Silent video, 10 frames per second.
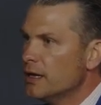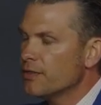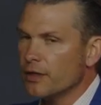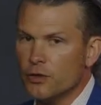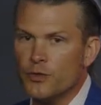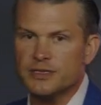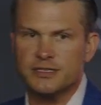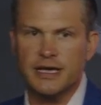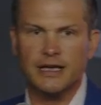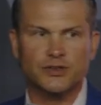The
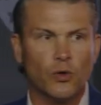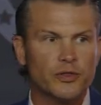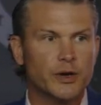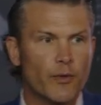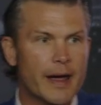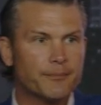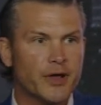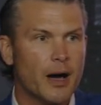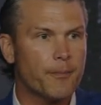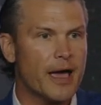lunacy has only ramped
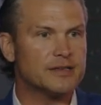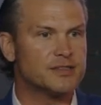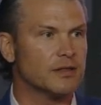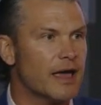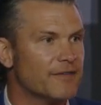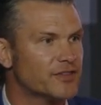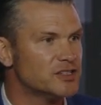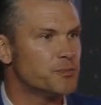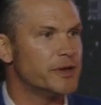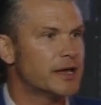up as the left
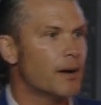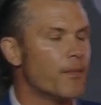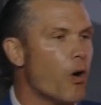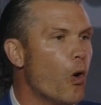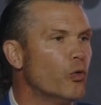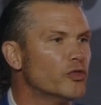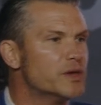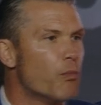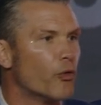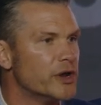has become only
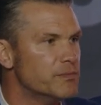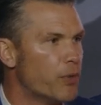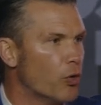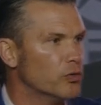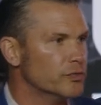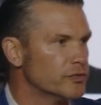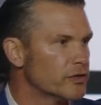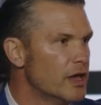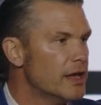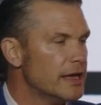more emboldened
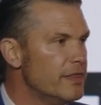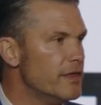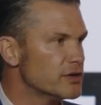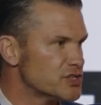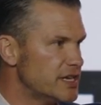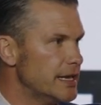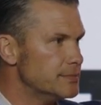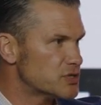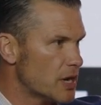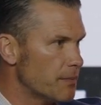in their
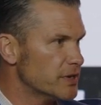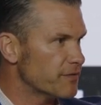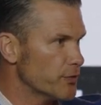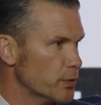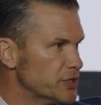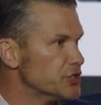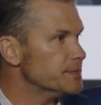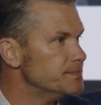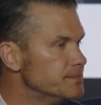schemes coming to fruition.